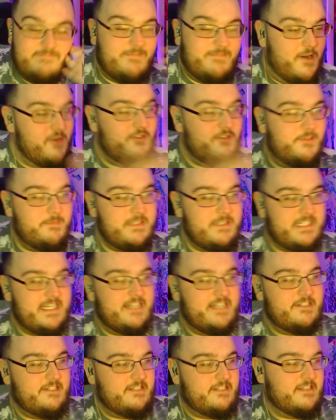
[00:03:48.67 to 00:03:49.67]

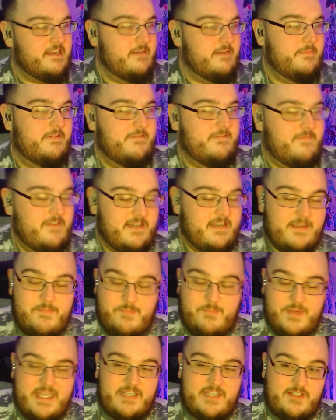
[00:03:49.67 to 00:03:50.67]
100% she's going to be a fucking
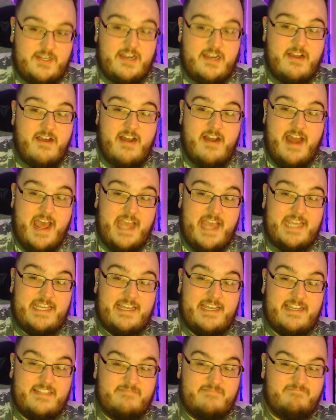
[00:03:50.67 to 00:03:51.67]
bitch, and I'm going to hate
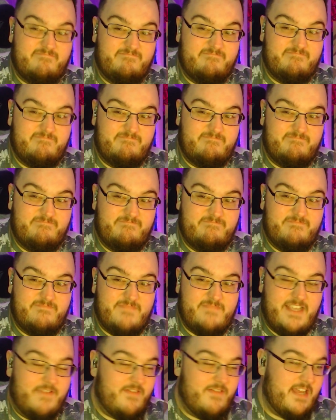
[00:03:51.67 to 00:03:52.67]
her.
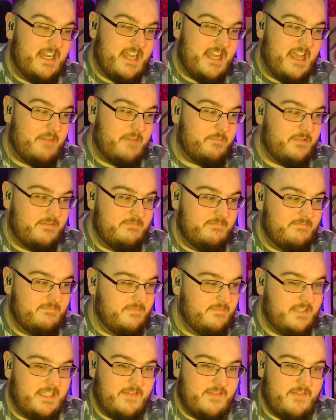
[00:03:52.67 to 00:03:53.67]
Give it an app.
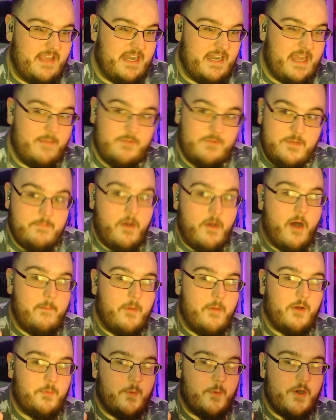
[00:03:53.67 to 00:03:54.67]
Give it an F. You mark
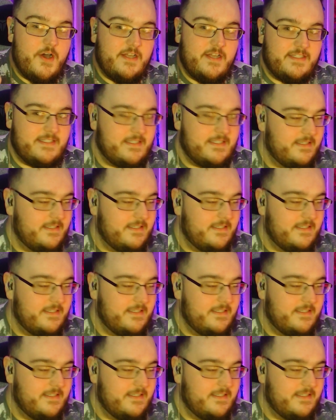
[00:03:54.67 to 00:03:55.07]
my words.